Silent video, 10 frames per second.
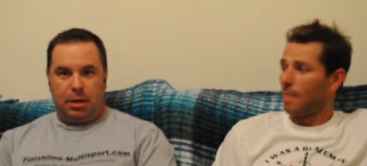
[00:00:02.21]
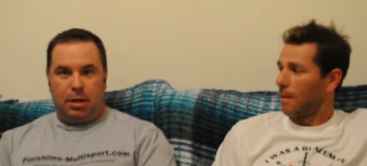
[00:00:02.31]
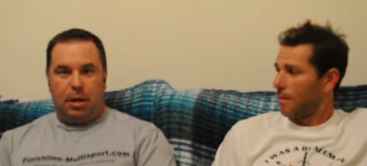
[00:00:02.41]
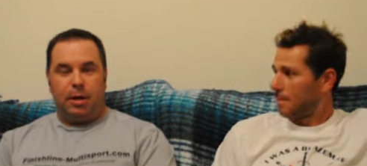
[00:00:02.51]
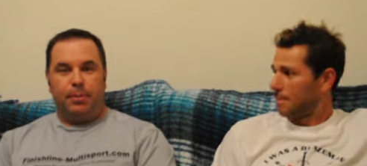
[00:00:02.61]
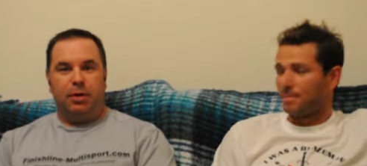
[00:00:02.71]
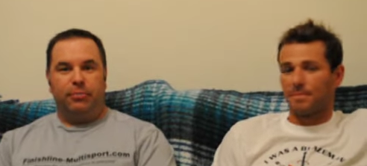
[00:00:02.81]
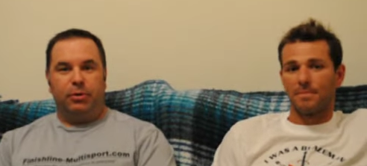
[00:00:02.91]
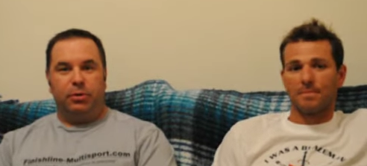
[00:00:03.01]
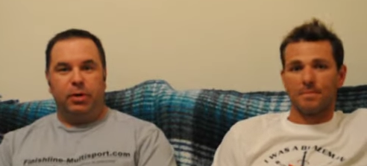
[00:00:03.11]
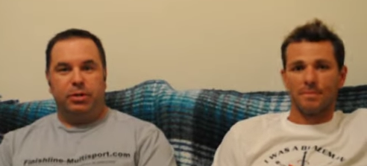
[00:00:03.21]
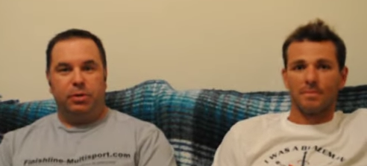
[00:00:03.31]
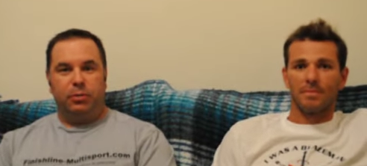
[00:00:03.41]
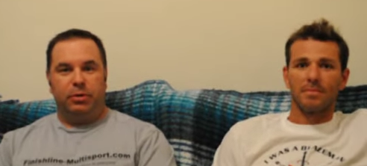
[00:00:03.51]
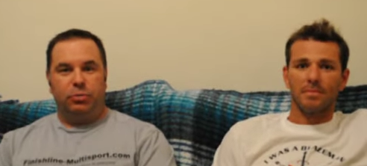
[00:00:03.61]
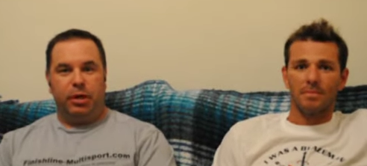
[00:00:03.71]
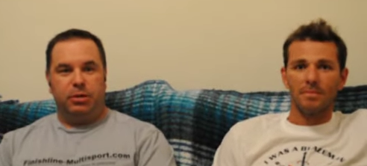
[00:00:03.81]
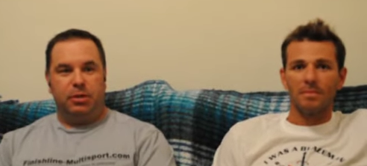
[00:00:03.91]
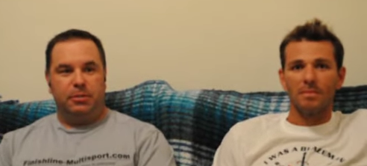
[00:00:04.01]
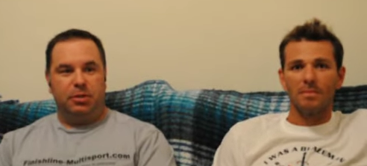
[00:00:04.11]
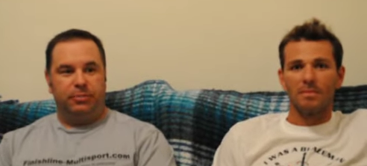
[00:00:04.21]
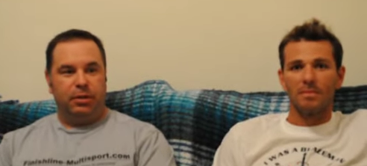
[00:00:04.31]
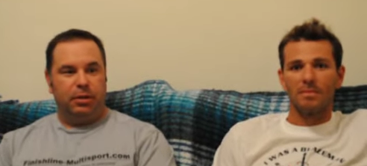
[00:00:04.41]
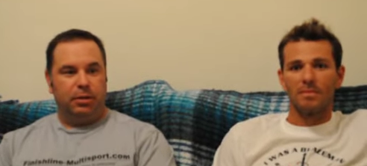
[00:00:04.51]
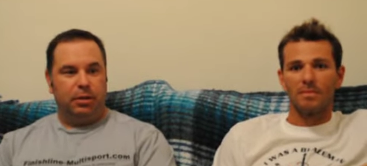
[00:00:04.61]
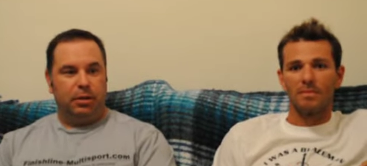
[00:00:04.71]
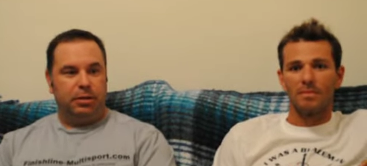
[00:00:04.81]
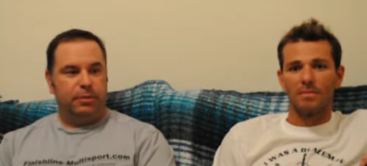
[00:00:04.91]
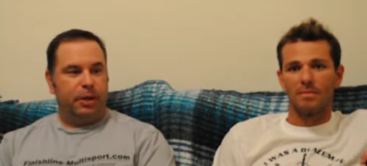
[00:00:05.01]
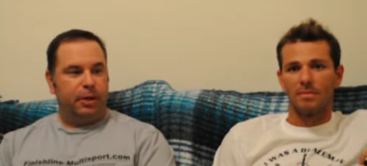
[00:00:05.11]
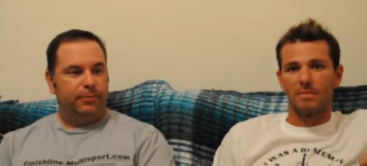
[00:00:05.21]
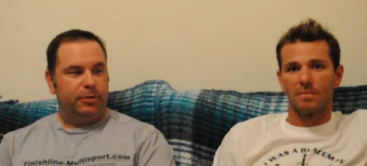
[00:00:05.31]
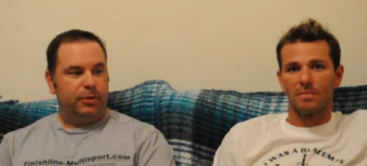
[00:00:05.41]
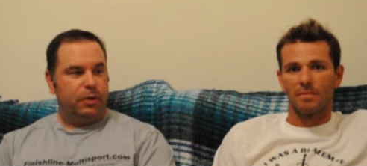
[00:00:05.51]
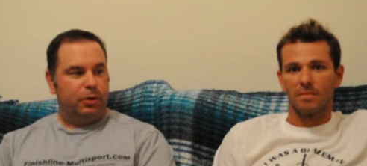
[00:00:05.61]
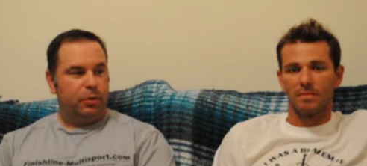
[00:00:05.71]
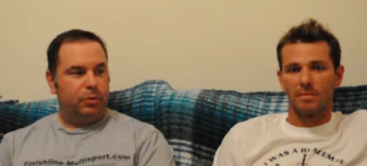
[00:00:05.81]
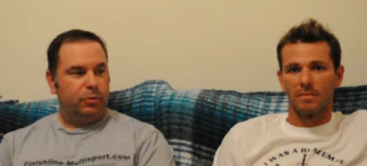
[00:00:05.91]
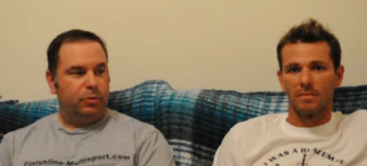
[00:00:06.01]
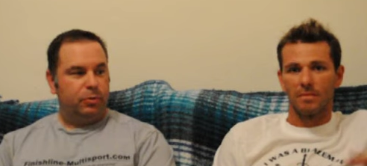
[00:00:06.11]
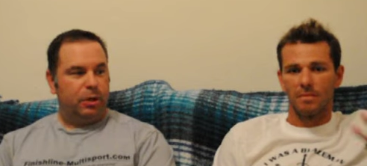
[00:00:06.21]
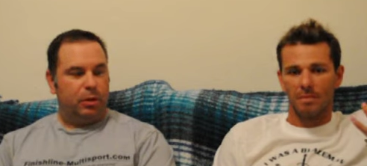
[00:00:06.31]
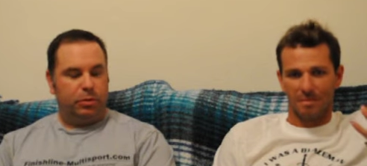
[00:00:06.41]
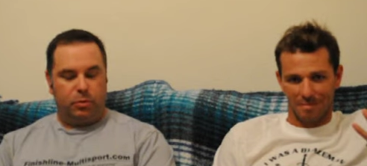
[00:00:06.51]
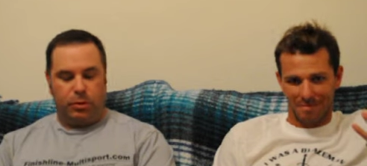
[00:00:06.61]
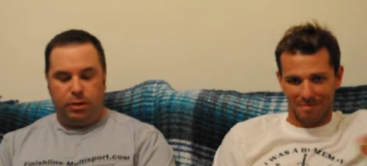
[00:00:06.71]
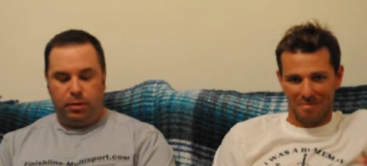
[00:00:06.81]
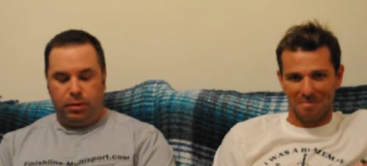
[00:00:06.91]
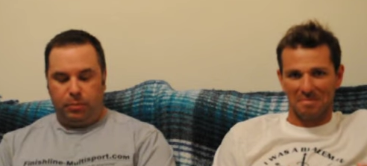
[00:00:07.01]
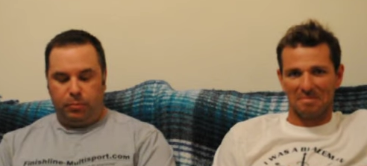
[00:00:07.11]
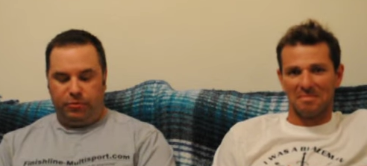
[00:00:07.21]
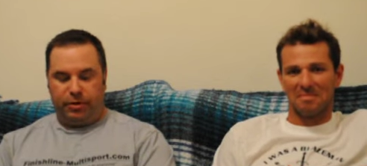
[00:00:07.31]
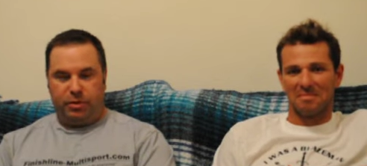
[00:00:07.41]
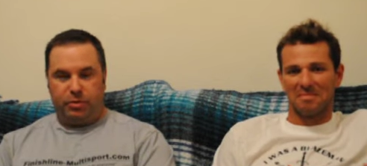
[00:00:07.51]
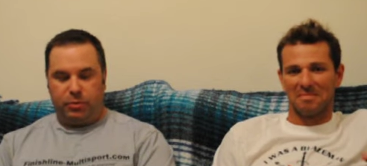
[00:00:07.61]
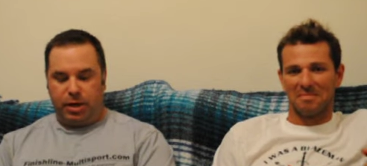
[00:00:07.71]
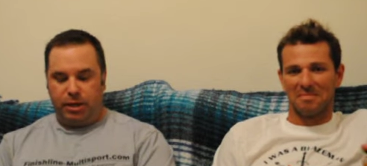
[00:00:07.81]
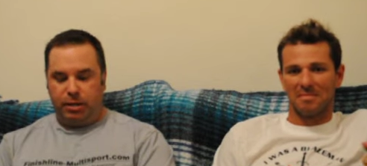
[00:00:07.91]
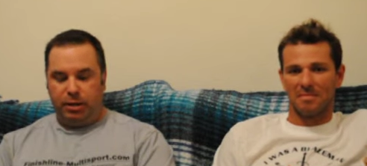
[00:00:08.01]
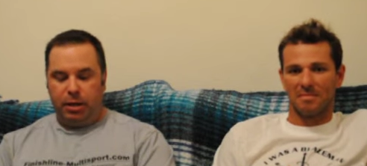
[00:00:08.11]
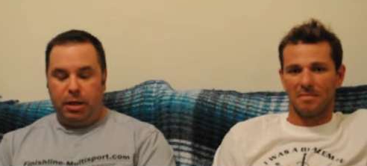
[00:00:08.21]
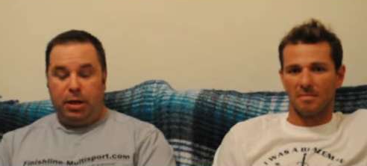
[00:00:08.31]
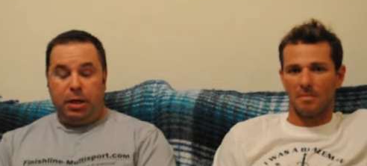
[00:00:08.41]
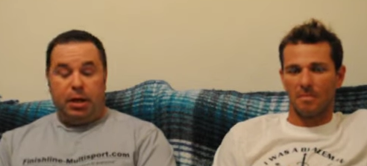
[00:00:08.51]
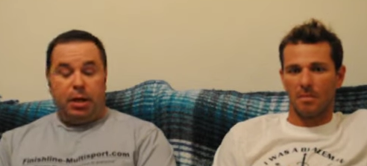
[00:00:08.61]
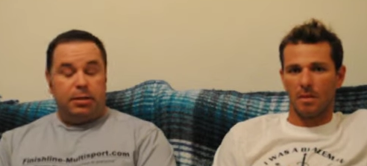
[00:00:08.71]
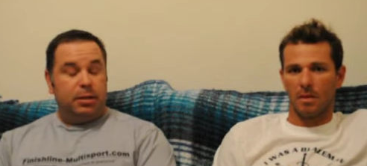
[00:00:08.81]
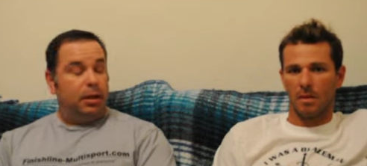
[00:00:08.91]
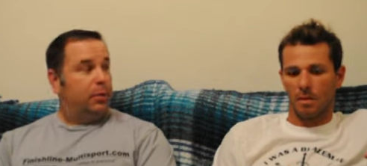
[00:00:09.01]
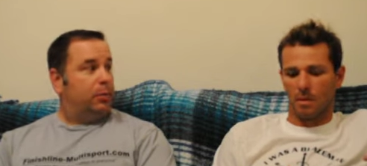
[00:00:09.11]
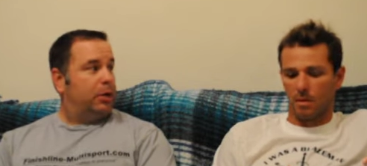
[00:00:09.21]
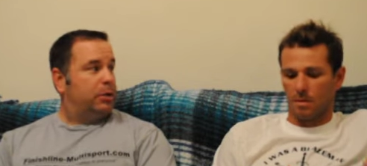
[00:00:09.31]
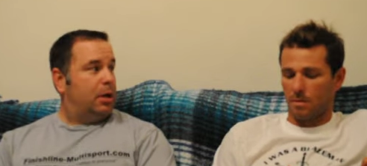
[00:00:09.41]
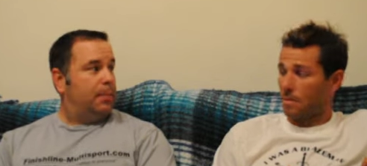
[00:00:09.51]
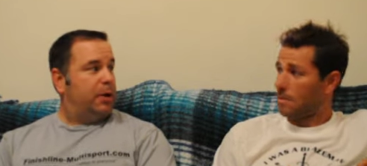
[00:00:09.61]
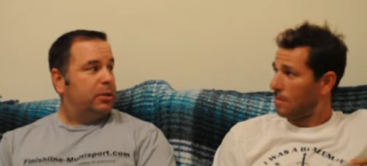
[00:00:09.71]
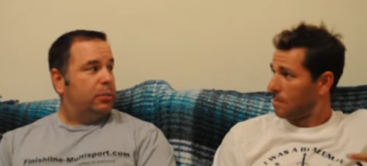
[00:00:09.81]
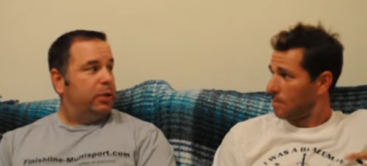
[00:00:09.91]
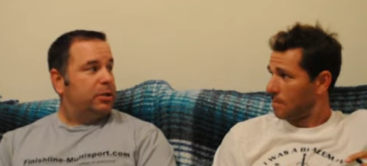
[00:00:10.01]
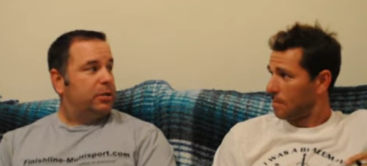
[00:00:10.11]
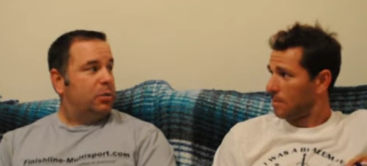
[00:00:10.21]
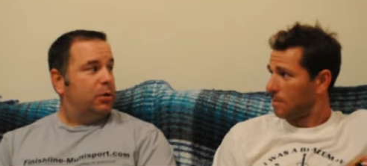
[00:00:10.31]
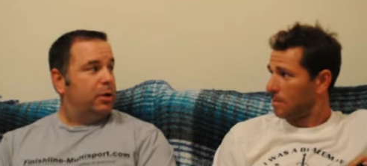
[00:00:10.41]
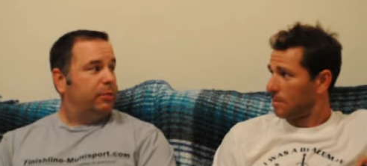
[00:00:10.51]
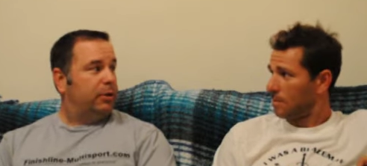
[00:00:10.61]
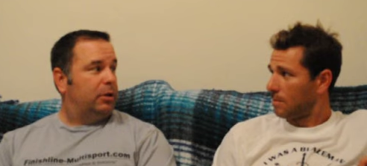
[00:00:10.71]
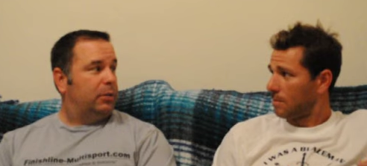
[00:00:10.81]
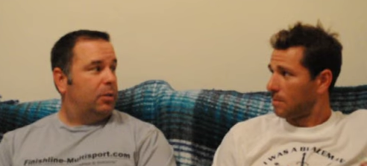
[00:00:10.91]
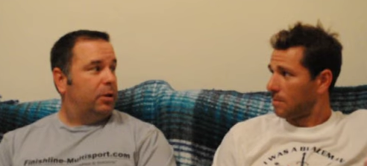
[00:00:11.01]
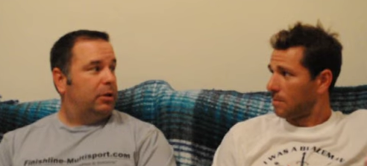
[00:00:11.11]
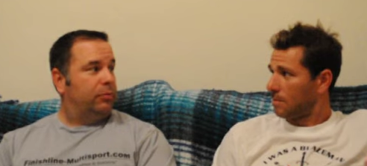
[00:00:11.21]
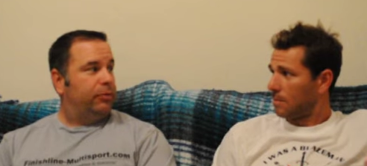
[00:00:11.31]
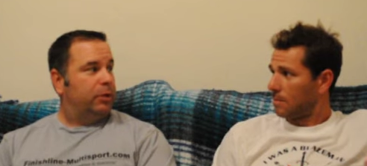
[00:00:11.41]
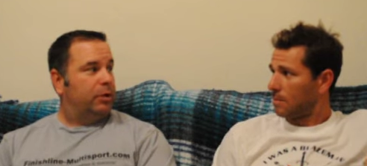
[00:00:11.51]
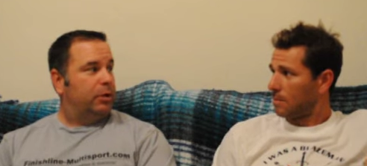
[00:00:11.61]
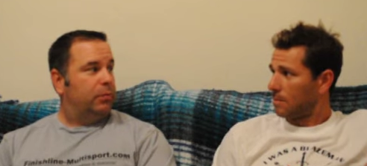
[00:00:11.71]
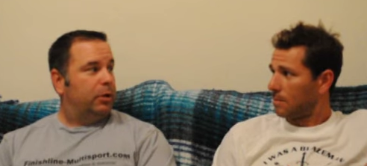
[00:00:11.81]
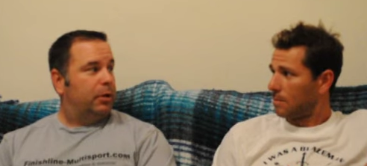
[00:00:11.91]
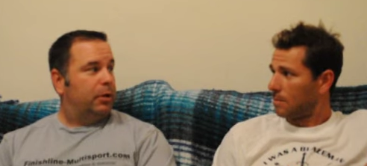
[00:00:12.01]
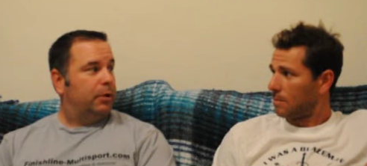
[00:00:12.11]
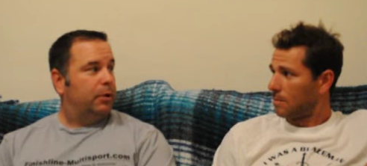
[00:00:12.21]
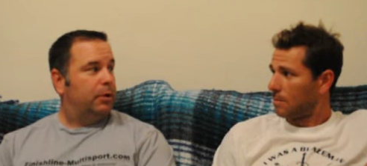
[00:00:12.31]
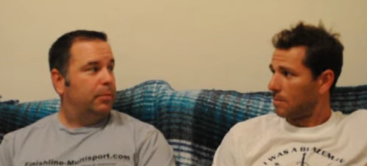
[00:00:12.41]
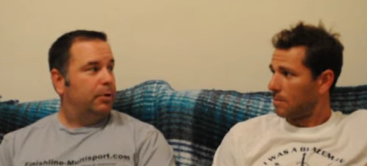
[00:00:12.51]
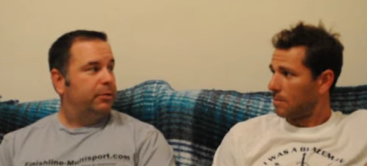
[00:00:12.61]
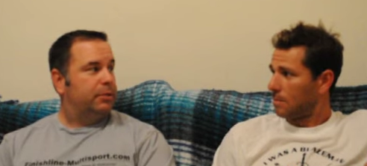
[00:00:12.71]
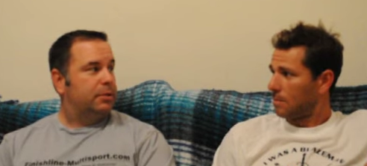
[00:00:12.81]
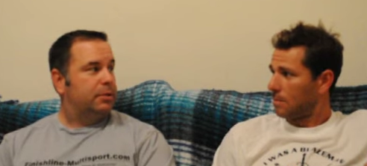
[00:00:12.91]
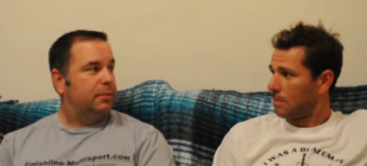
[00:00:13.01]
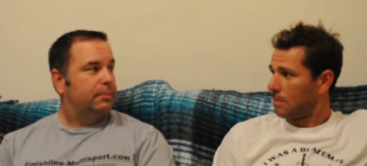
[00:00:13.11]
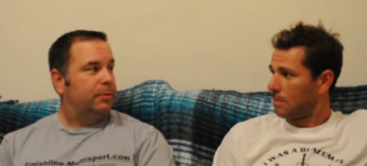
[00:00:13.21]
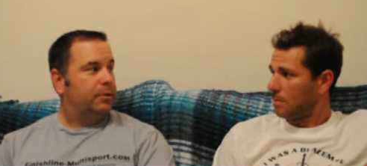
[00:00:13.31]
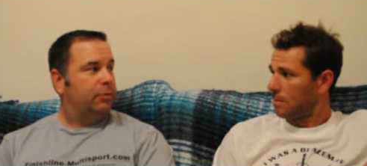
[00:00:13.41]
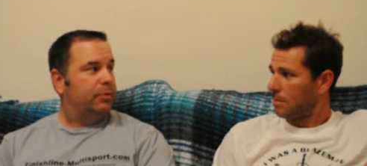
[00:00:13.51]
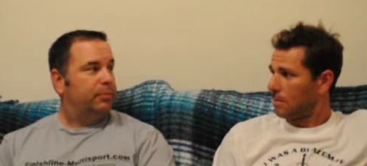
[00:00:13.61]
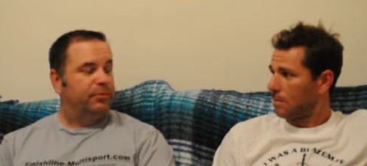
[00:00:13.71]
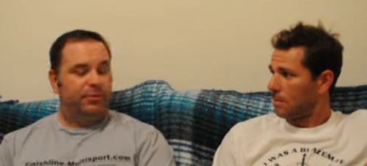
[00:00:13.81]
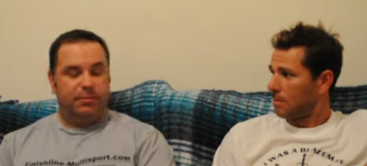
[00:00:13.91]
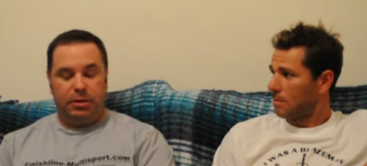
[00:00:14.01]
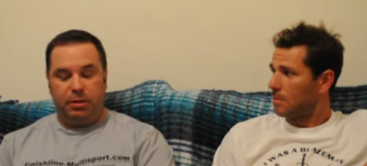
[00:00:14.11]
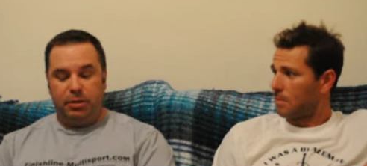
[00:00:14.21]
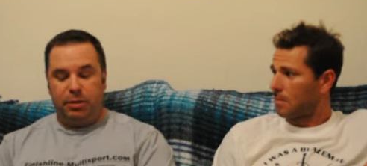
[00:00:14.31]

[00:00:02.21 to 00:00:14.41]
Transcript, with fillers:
Speaker 1: Hi, I'm Kevin Koresky with Tri-Tip TV, and to my left is my co-host Juliana Turuel, professional triathlete. Tonight we're going to talk about the race that's going on at Clearwater over there in, what on, um, I believe it's November 15th,